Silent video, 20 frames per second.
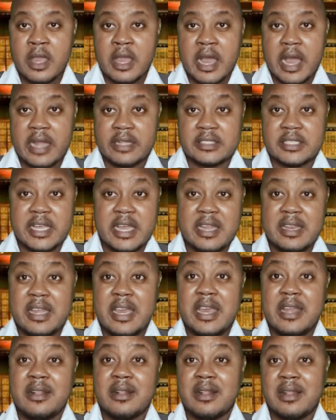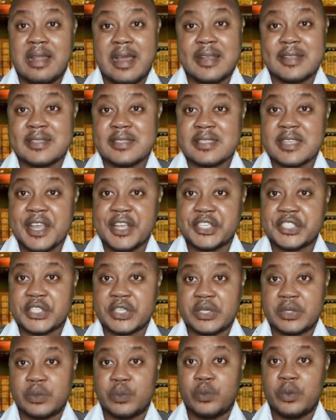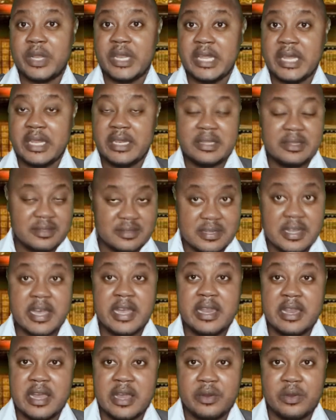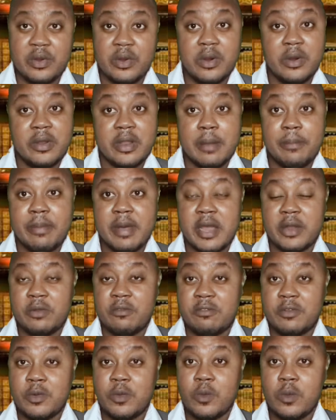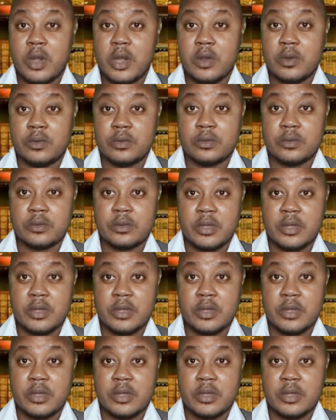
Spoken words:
attend in-class session within Thailand or other part of the world.